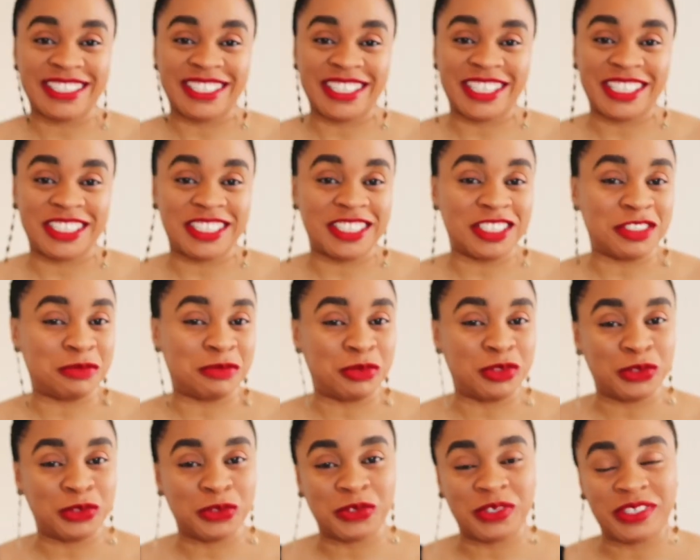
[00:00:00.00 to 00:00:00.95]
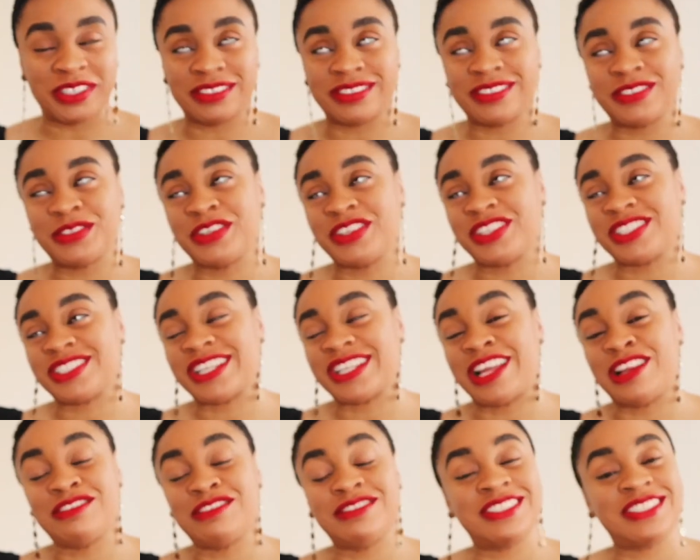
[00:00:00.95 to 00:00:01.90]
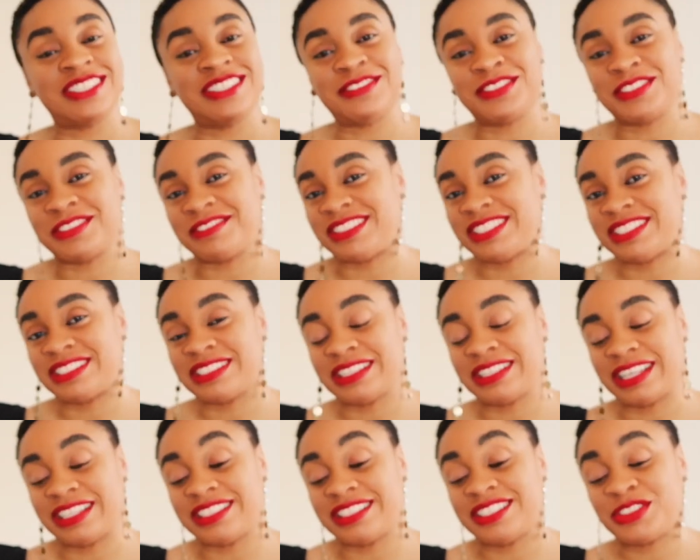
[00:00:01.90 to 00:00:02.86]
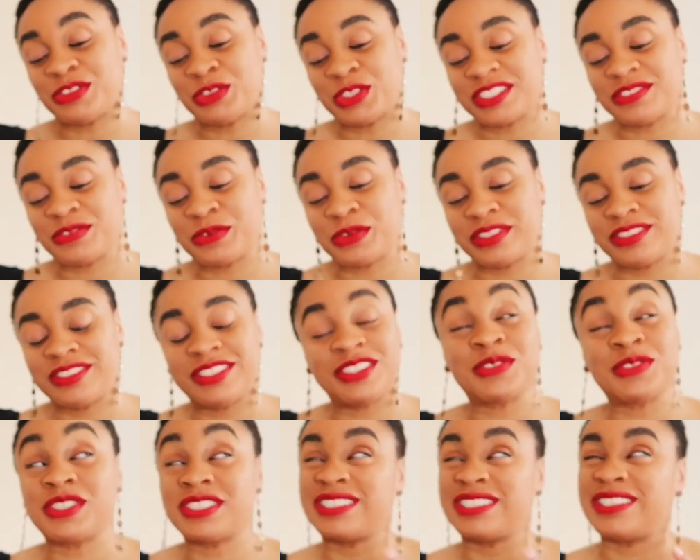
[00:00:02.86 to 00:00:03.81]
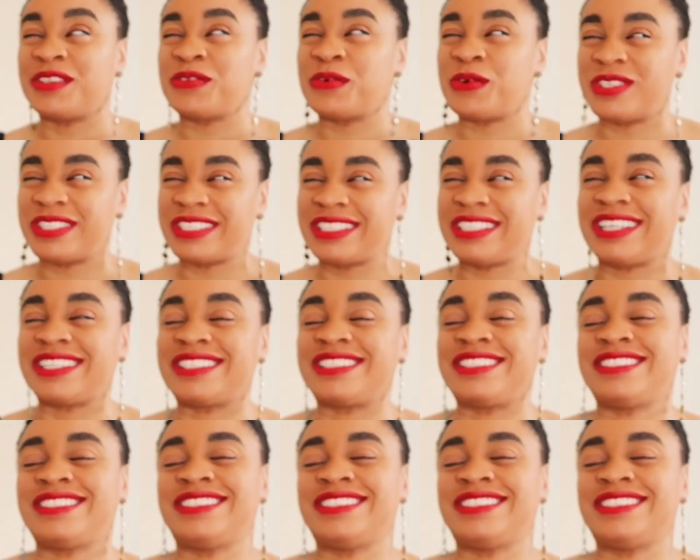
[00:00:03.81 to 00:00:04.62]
is this blue one. Oh gosh, I love the sleeves of this. Like this wasn't the one that